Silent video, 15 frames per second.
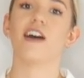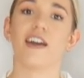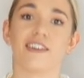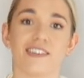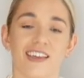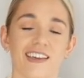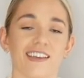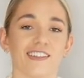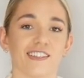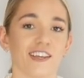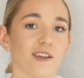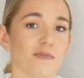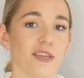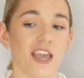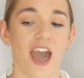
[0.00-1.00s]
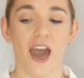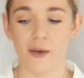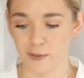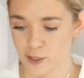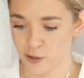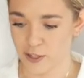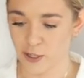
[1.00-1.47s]
I think it's going to be
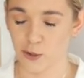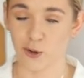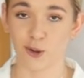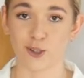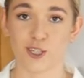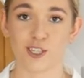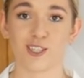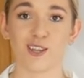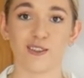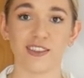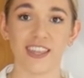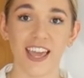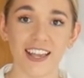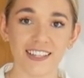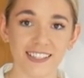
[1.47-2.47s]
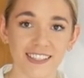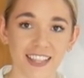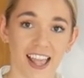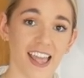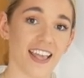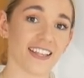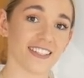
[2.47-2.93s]
absolutely gorgeous. So this
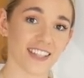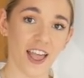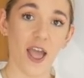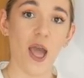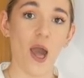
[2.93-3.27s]
is